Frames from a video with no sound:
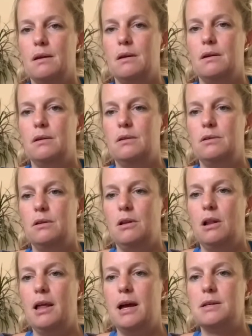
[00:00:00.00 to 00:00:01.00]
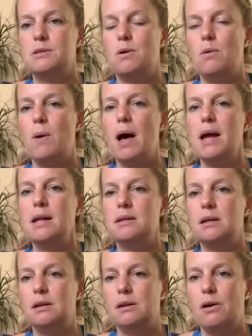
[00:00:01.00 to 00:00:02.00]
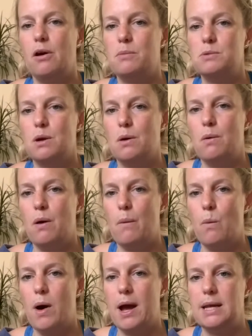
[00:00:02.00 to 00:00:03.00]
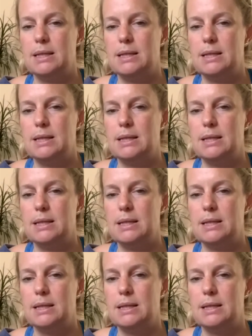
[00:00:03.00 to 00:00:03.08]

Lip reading: So the legs go wide and the arms go wide.